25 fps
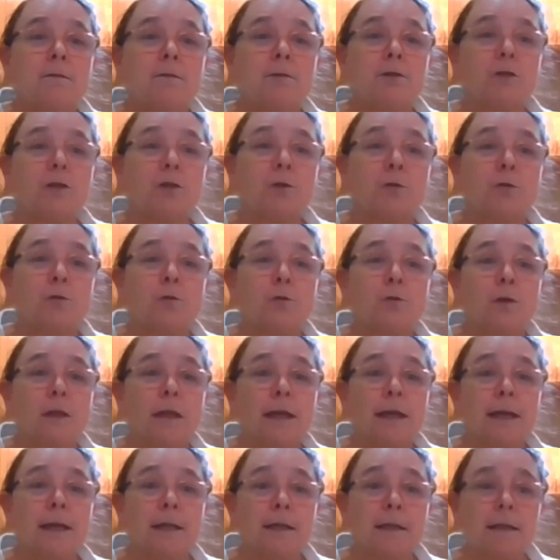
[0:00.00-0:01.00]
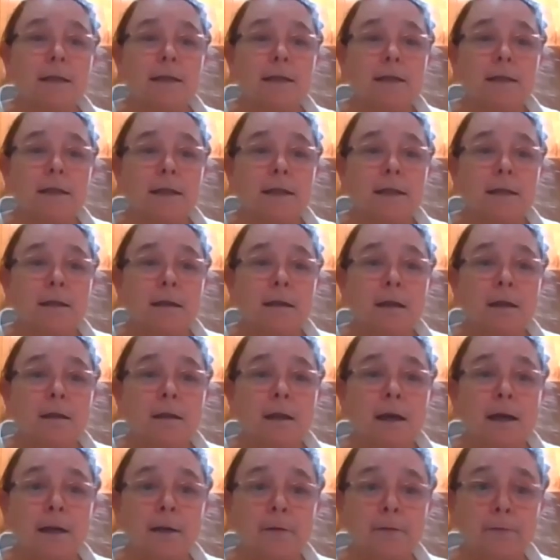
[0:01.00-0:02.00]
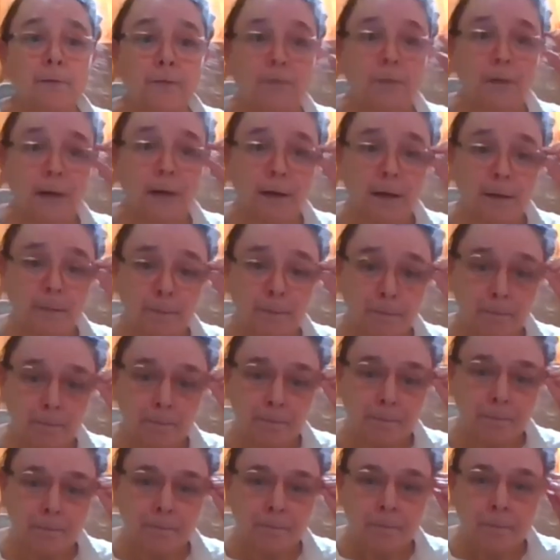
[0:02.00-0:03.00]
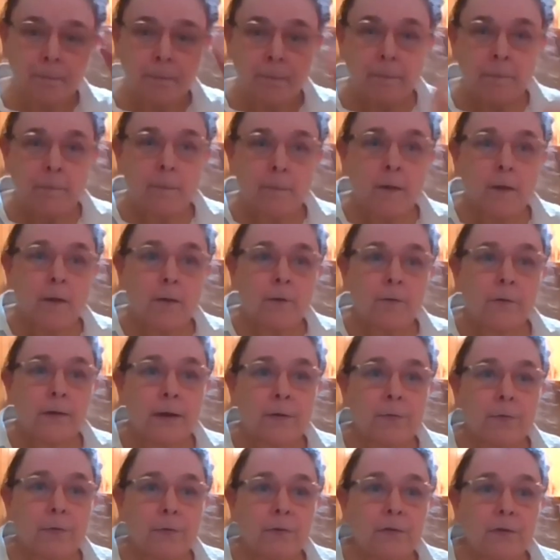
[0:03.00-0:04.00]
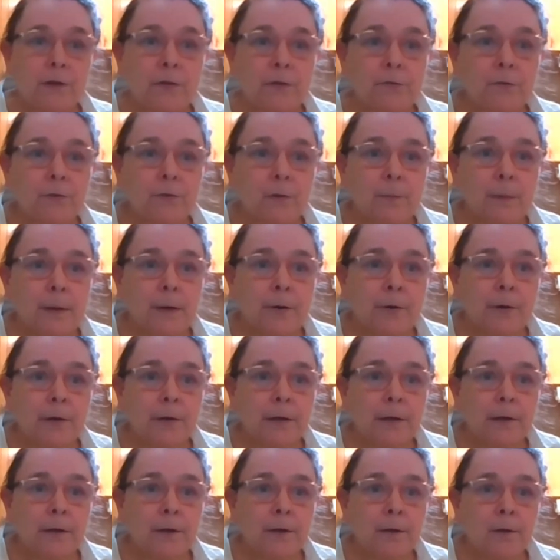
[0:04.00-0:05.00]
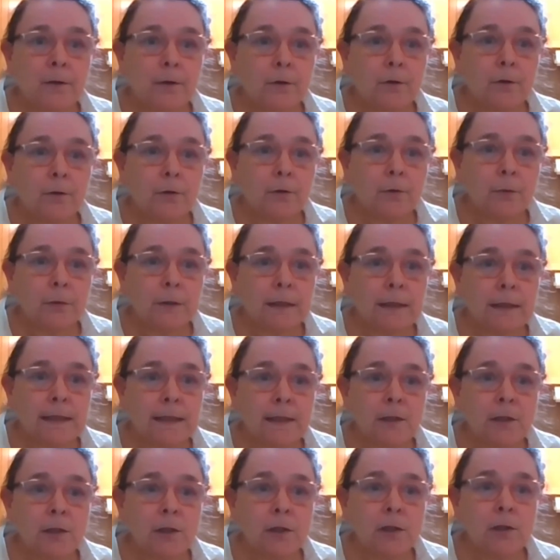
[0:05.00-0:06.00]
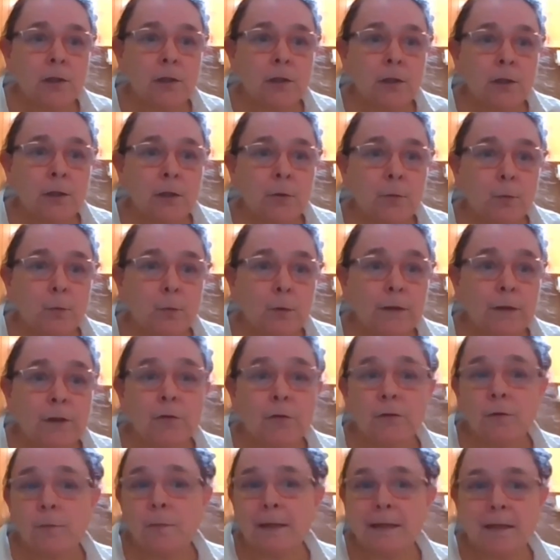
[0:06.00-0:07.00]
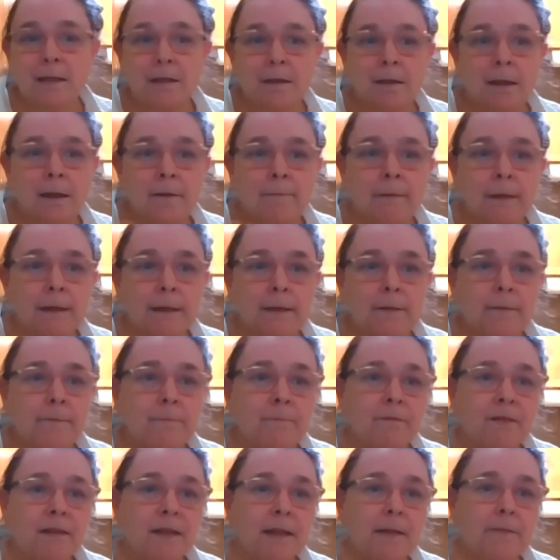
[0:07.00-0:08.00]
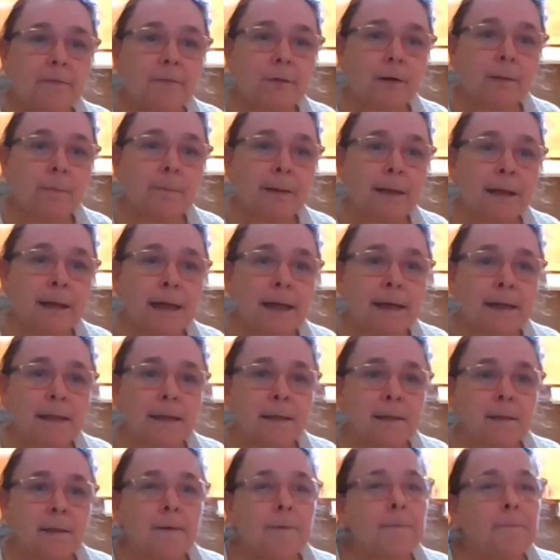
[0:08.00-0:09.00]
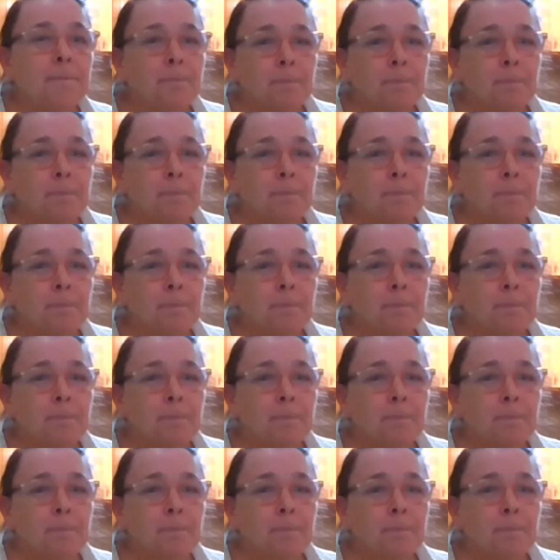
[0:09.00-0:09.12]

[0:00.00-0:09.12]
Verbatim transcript: stew thing that's in a lot of um, South and Central American cuisines, which also makes a lovely filling for empanadas.